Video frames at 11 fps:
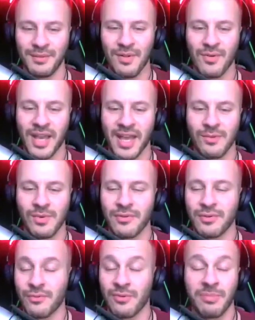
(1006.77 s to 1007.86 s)
Okay. Whether
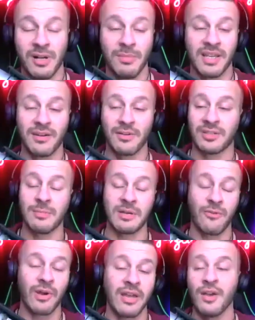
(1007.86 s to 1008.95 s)
you're Republican or
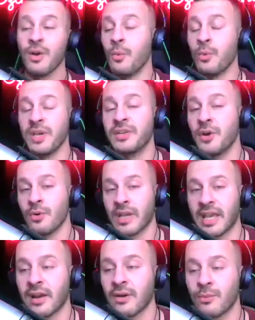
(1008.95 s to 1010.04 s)
Democrat, we don't care.